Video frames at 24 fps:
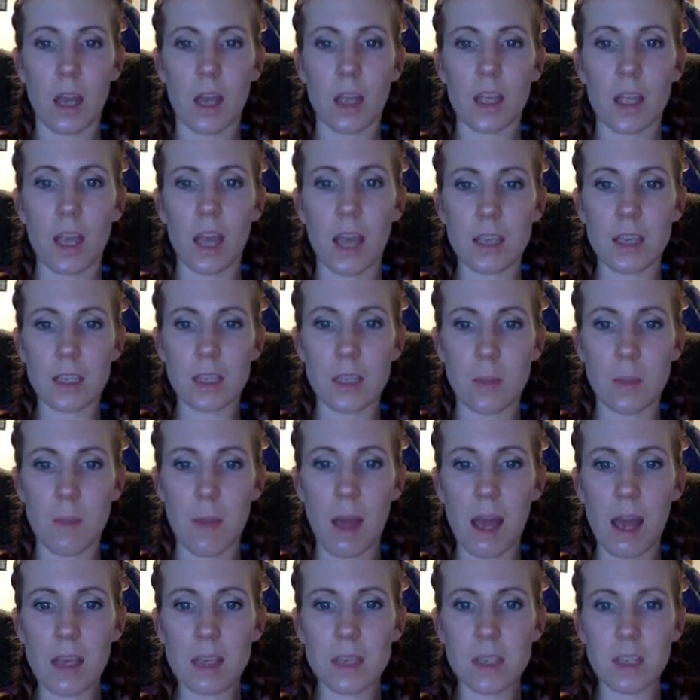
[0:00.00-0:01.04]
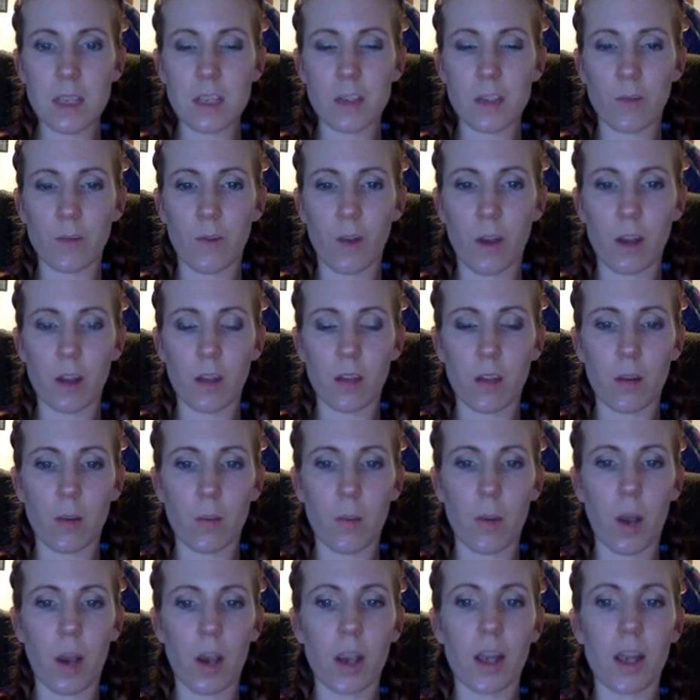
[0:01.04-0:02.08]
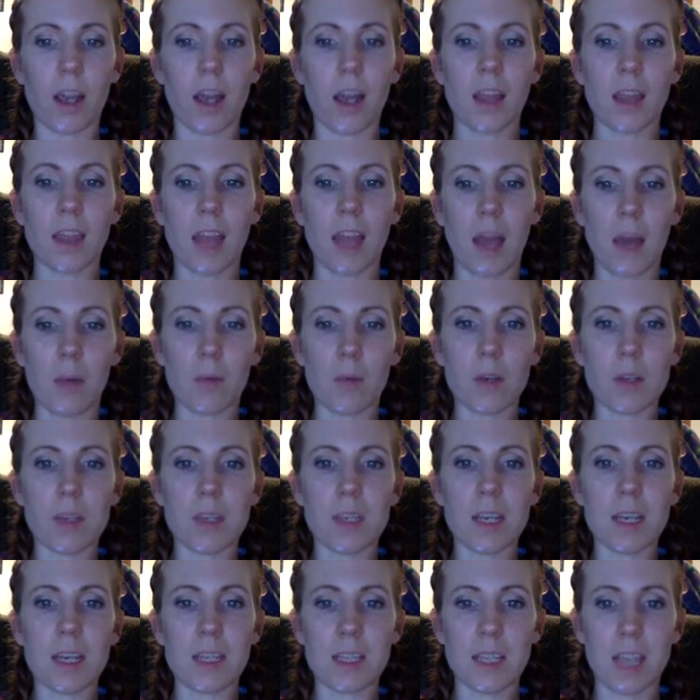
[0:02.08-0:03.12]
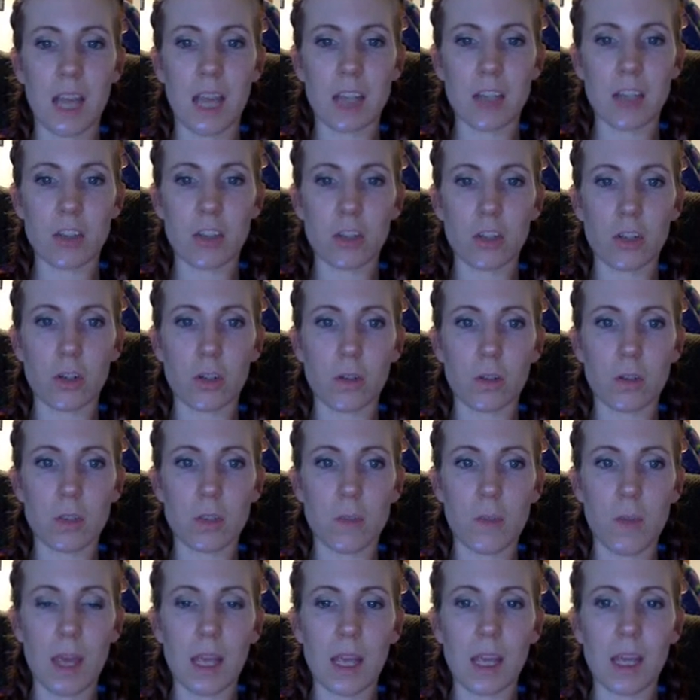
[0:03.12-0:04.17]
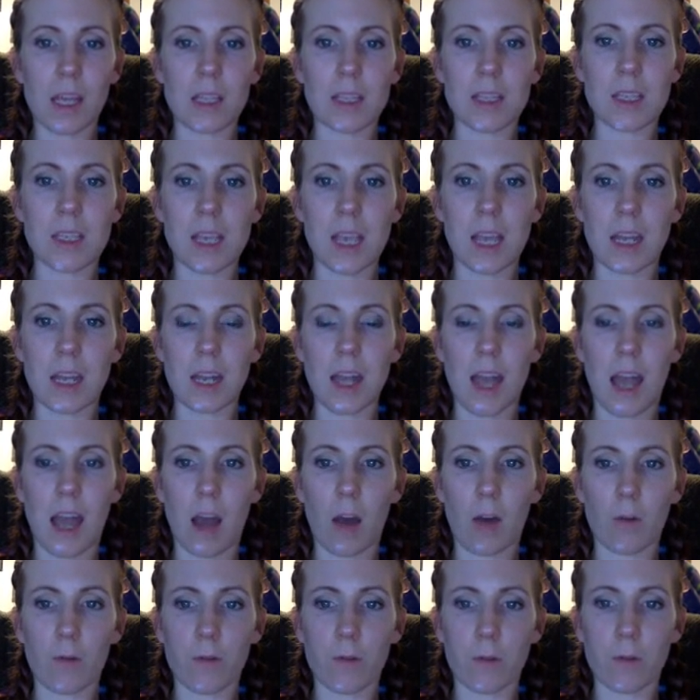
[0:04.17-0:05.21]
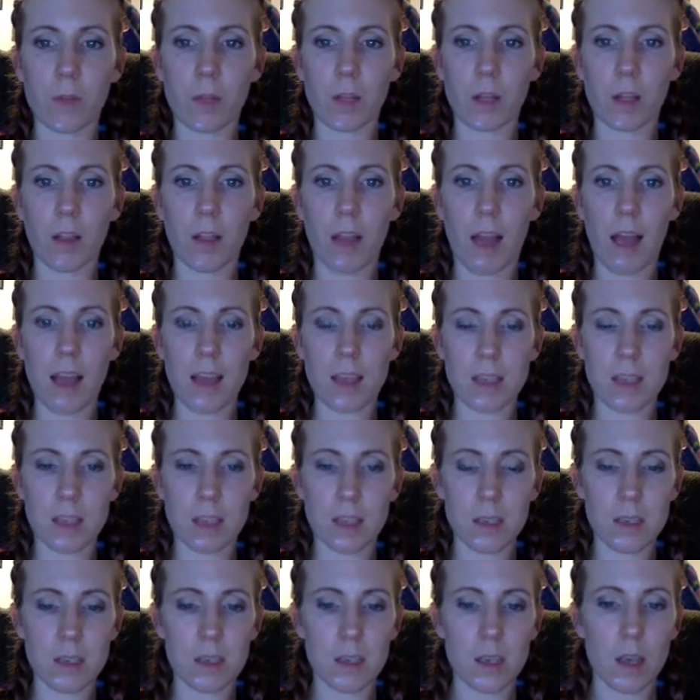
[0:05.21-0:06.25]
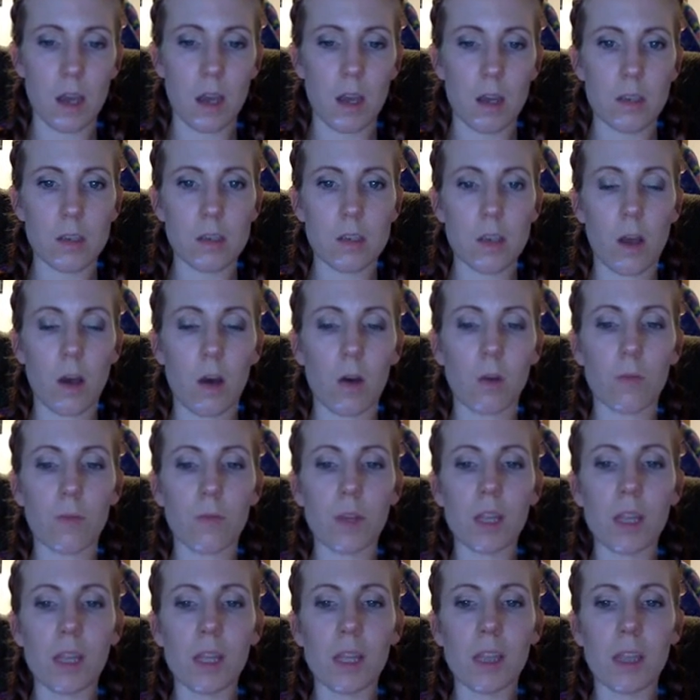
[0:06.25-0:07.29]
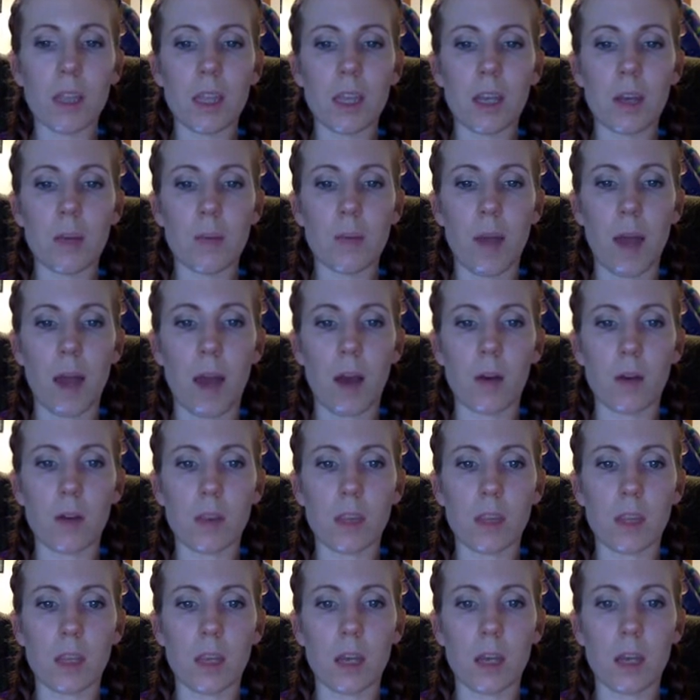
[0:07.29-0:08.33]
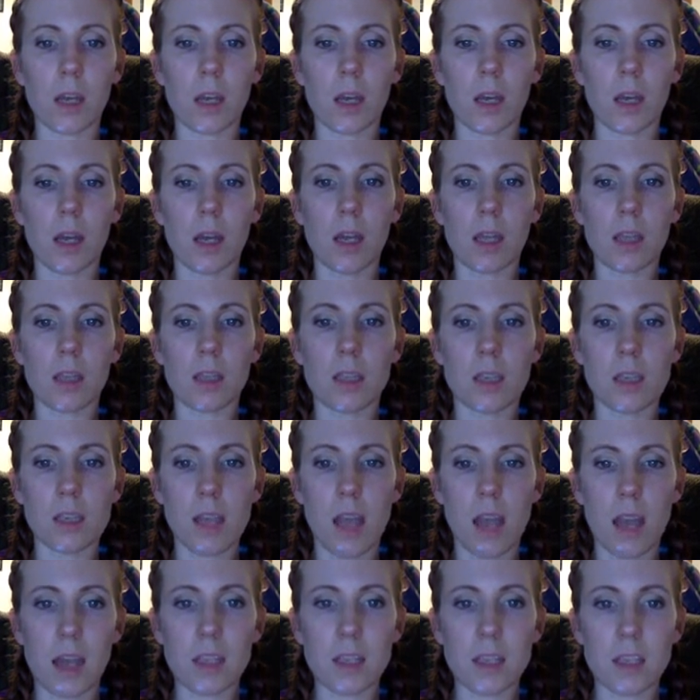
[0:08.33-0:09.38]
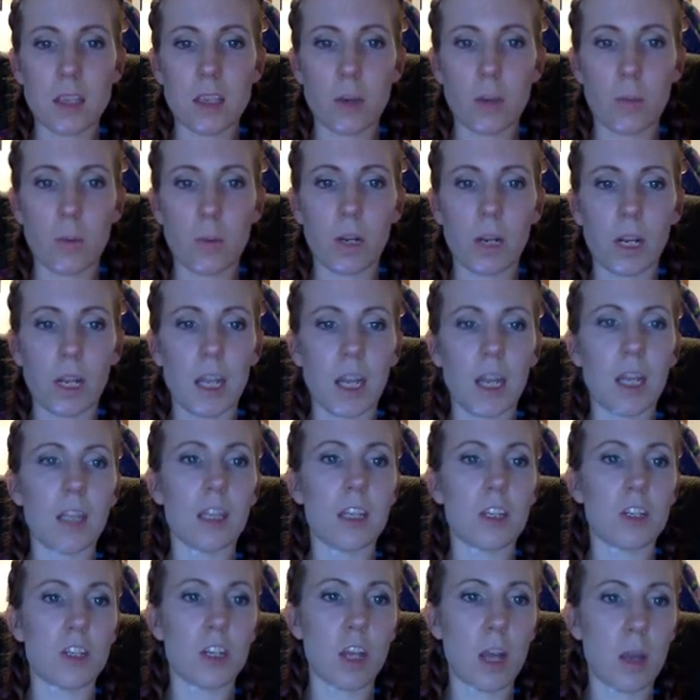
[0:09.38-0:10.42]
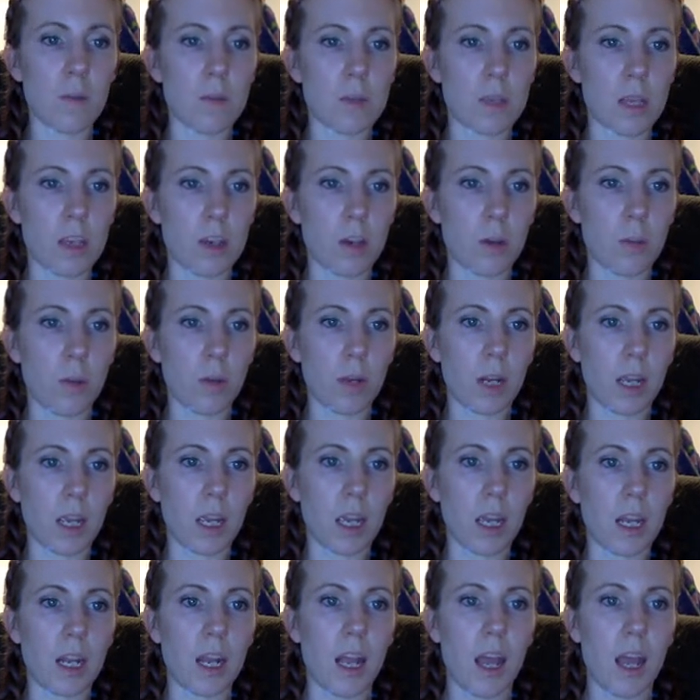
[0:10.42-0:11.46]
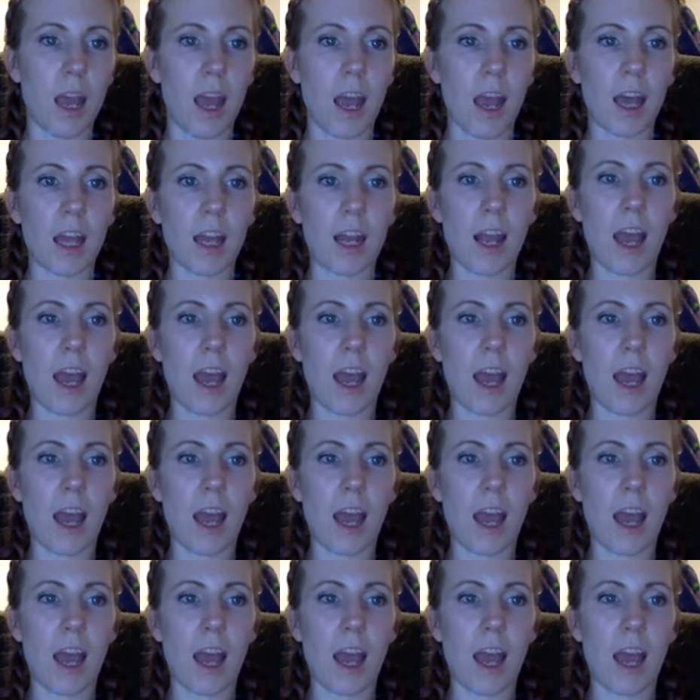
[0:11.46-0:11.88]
Yes, the mask is farther apart. That was intentional to make it stand out from the glasses. So really think about the designs that you're putting in, the shapes that you're putting in, and